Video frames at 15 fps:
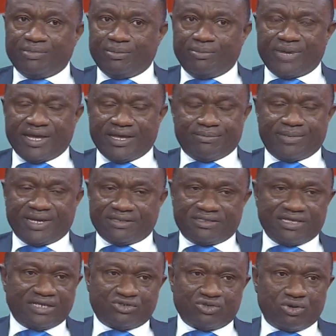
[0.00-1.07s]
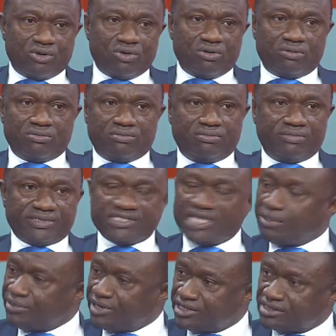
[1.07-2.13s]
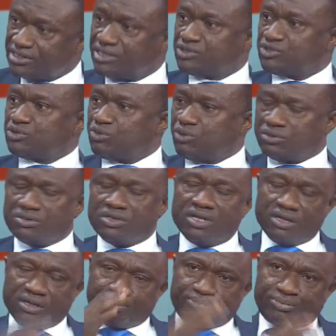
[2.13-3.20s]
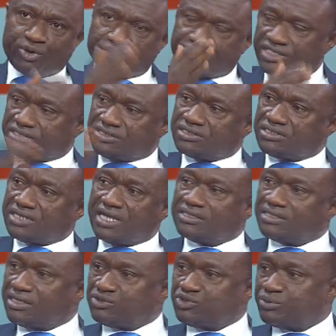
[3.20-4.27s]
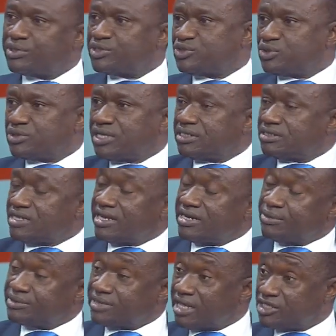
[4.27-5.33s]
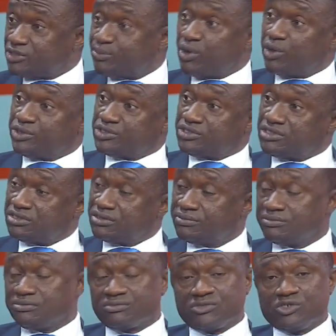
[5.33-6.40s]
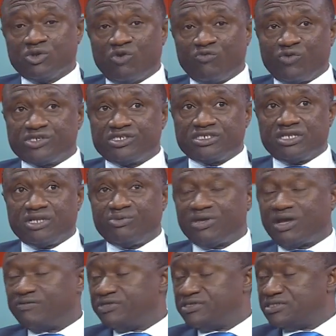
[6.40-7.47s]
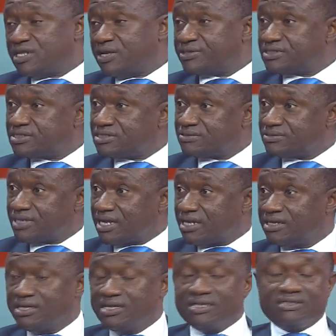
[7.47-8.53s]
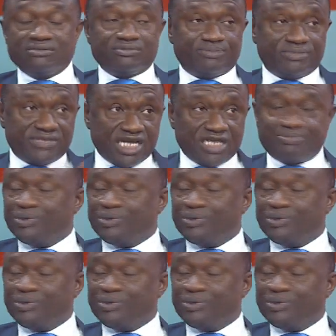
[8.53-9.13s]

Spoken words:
by death or termination and so on, processes are there to make sure that their names are expunged. Unfortunately, we have this in our system that dead